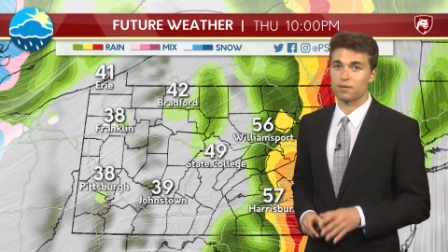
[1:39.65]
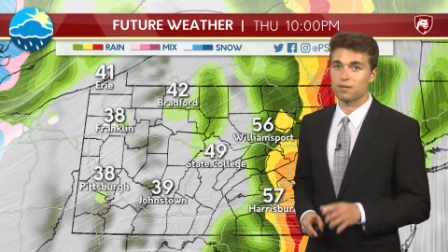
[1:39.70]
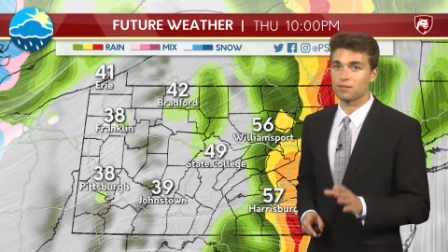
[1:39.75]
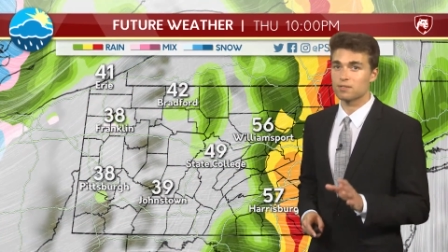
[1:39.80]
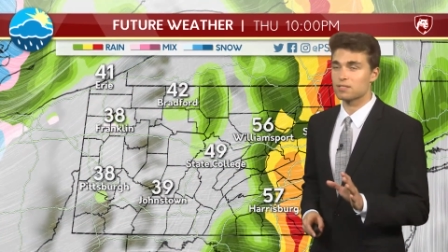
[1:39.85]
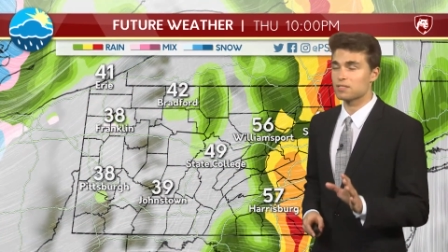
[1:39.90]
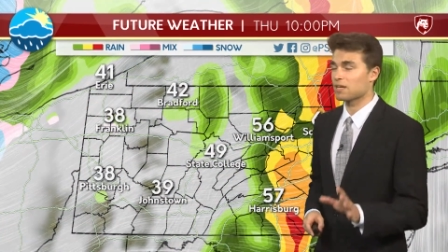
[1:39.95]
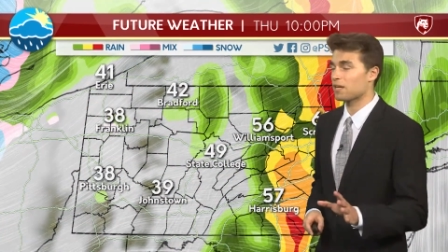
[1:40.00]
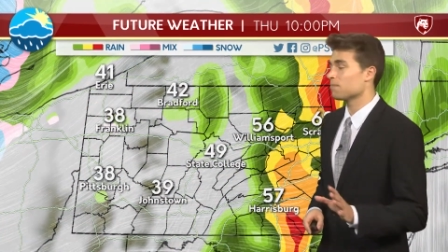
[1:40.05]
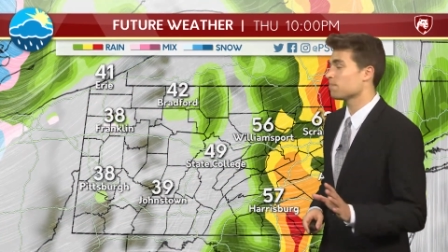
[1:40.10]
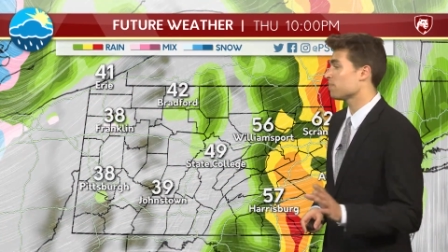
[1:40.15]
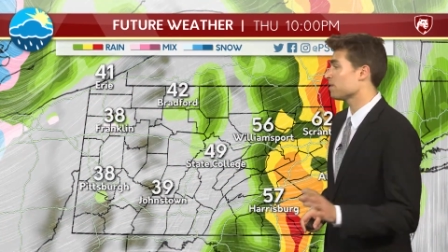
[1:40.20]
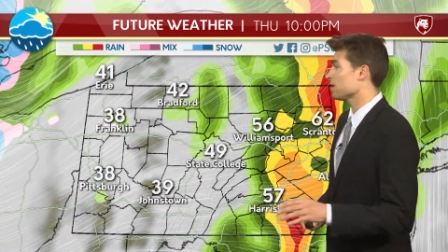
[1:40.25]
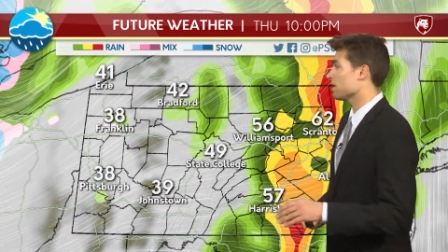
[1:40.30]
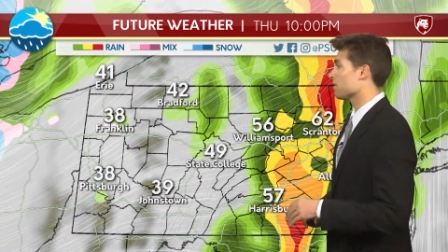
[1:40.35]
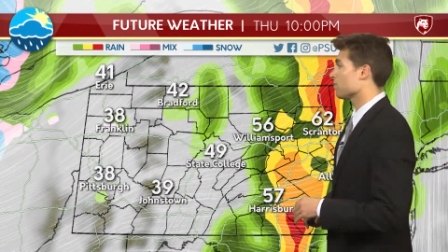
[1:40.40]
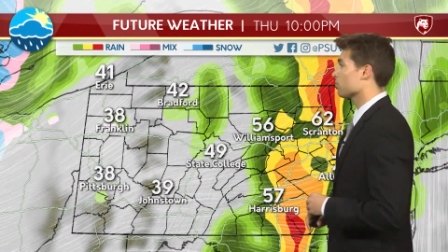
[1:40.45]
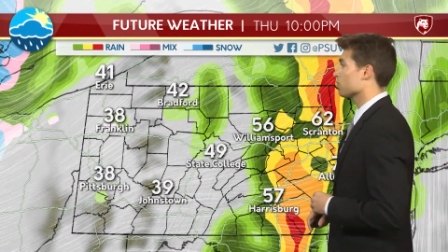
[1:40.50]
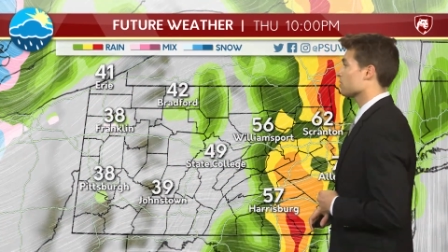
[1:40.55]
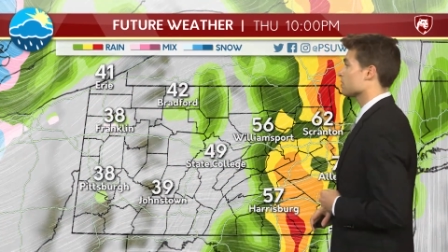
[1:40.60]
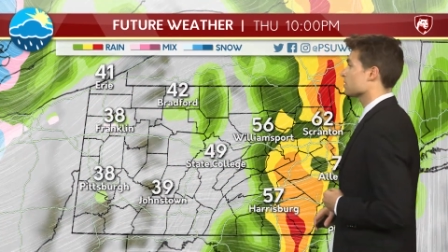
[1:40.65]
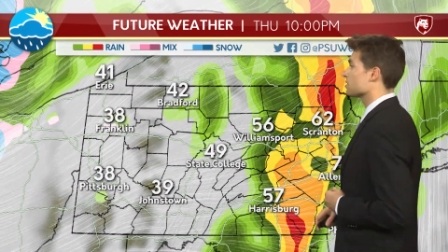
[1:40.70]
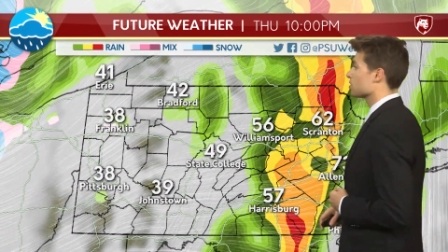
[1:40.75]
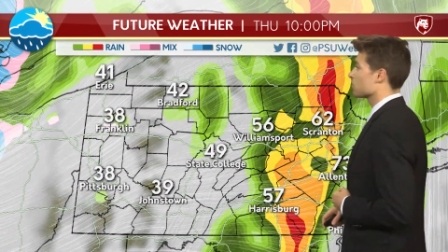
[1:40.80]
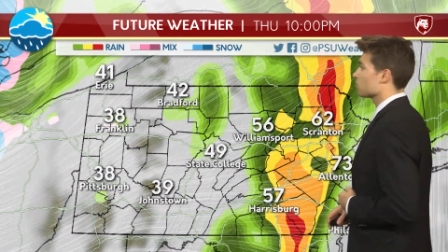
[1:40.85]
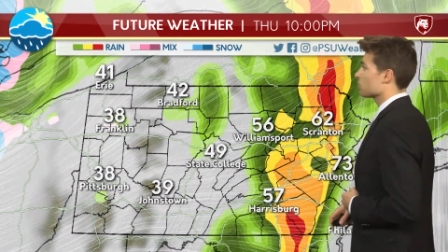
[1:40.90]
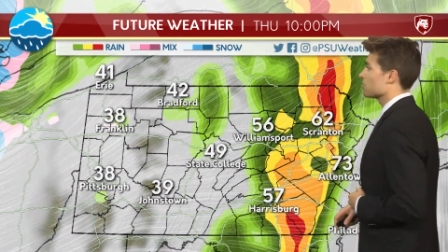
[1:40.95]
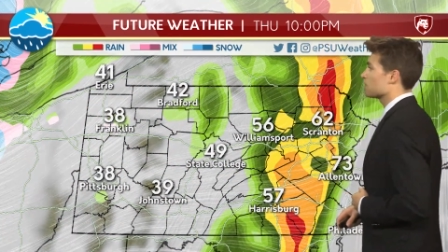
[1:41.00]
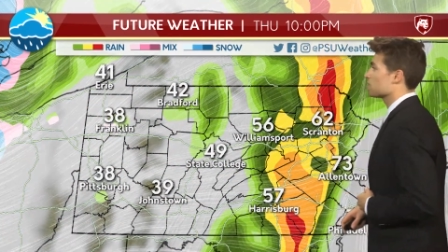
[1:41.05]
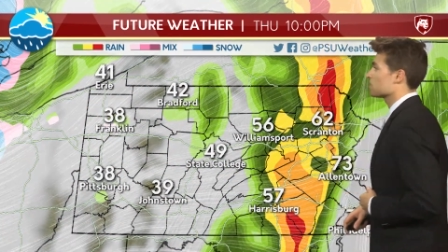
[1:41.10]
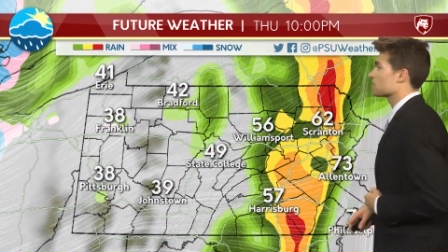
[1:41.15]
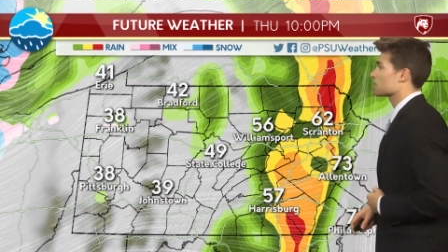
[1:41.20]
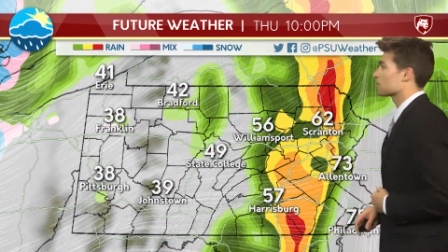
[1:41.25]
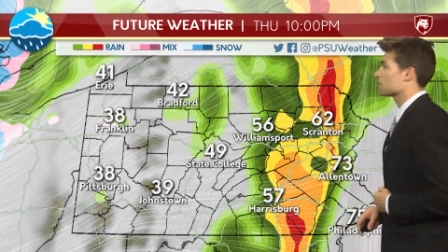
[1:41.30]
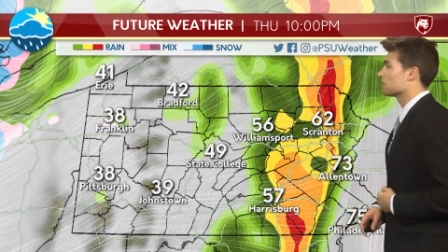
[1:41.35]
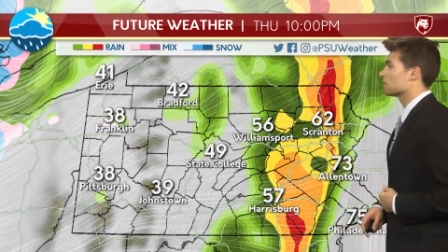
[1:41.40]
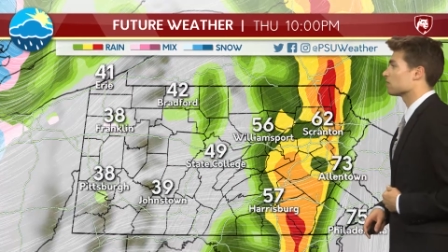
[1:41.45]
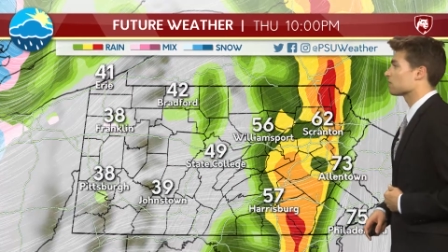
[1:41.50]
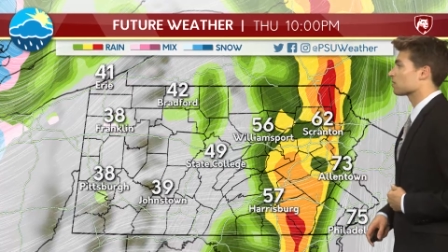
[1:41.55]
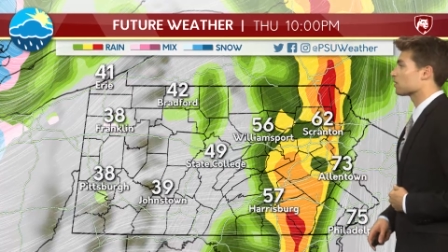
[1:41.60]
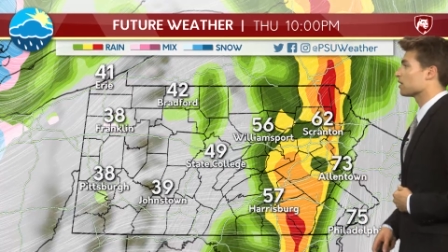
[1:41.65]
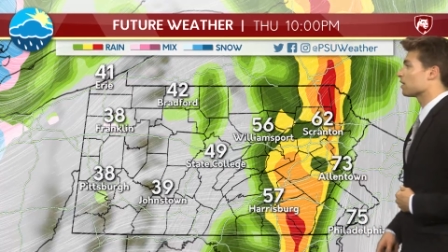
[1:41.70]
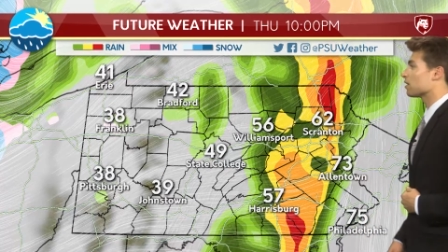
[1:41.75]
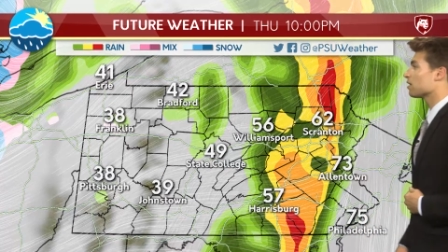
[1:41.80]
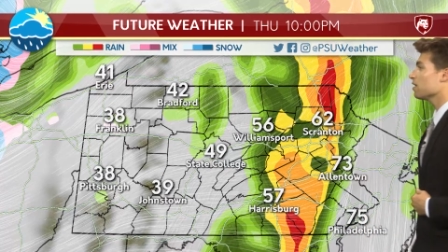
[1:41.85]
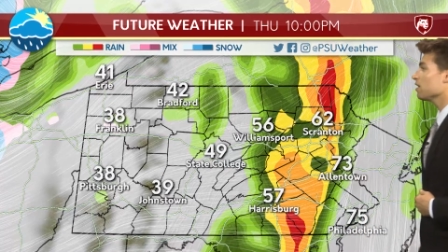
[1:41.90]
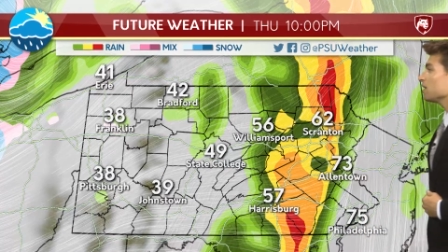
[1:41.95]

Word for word: Here's 10 p.m. where the situation is going to look like.